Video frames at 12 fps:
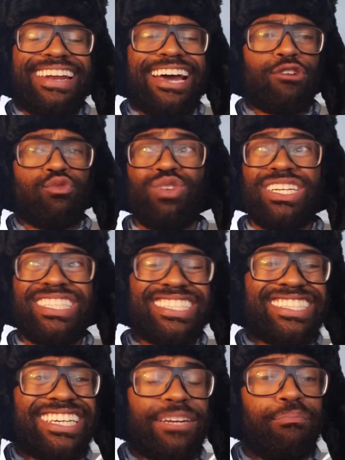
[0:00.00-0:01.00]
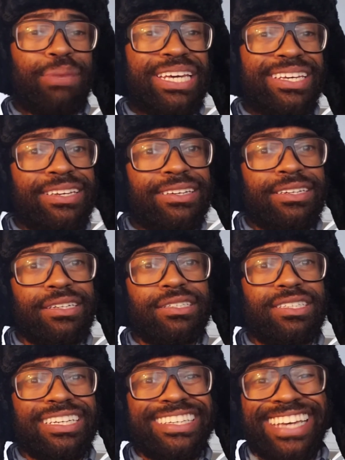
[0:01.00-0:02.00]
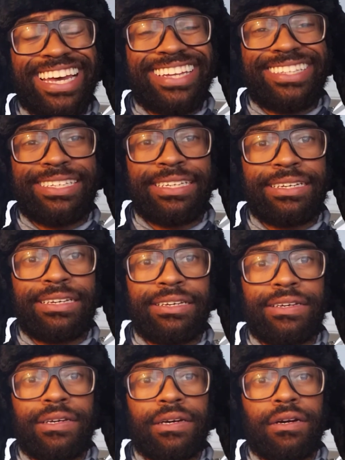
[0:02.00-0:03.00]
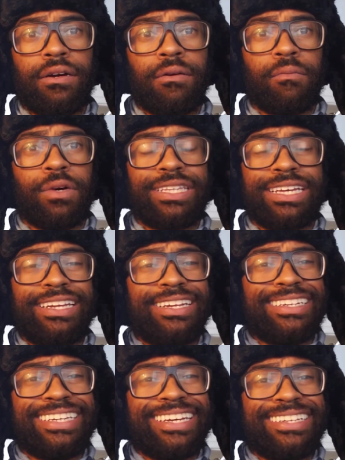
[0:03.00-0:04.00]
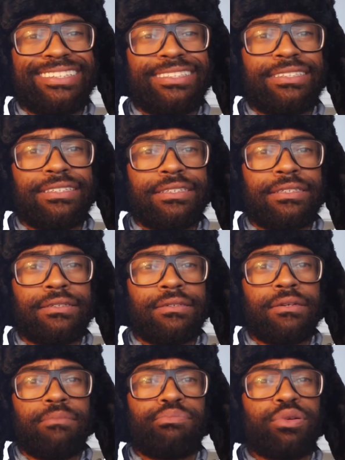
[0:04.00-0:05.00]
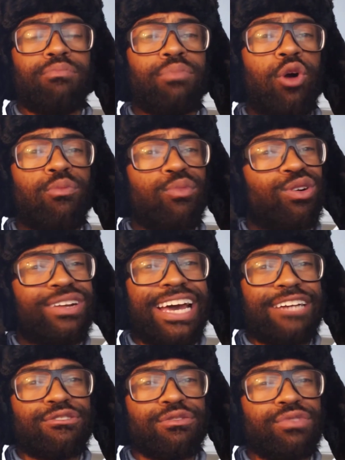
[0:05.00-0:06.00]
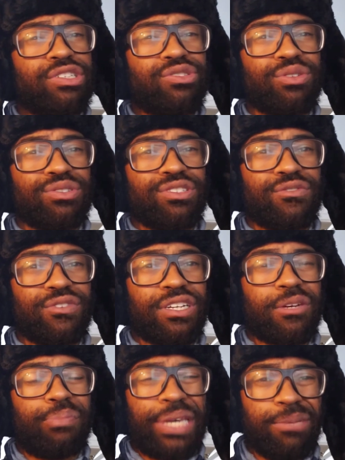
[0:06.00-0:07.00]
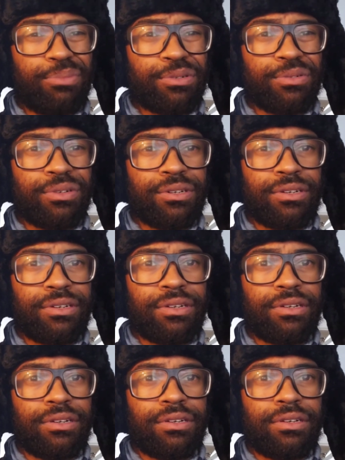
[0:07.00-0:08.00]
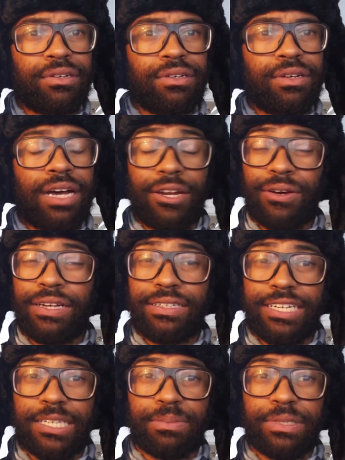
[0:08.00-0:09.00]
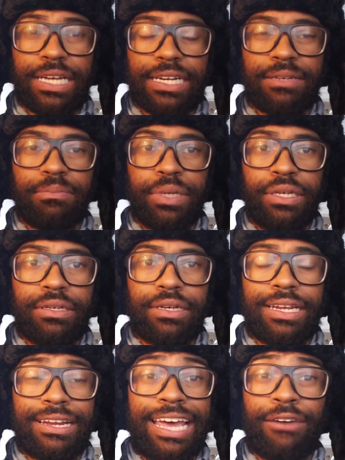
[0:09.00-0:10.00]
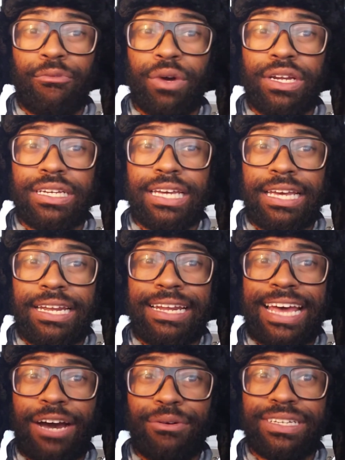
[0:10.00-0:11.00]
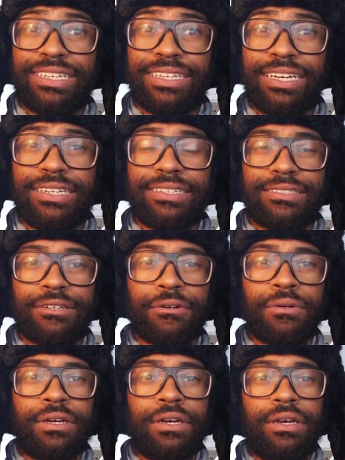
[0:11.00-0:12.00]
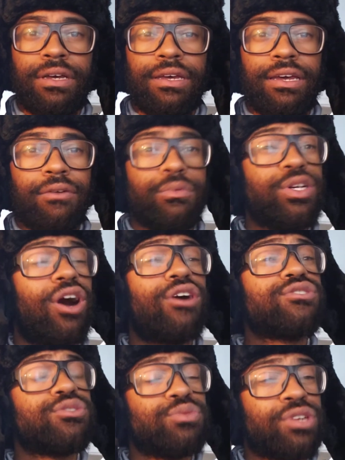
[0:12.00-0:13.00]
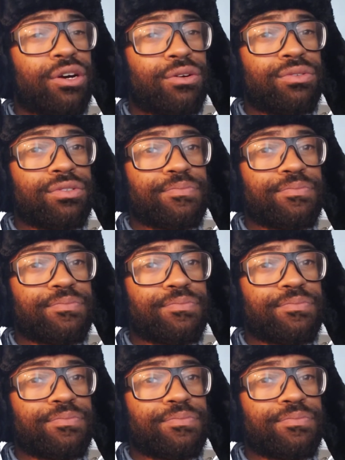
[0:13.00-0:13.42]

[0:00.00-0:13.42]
region can be to get what they need to get to promote more natural resources for their people. I know how desperate that can be, and how it can get. So, and we also know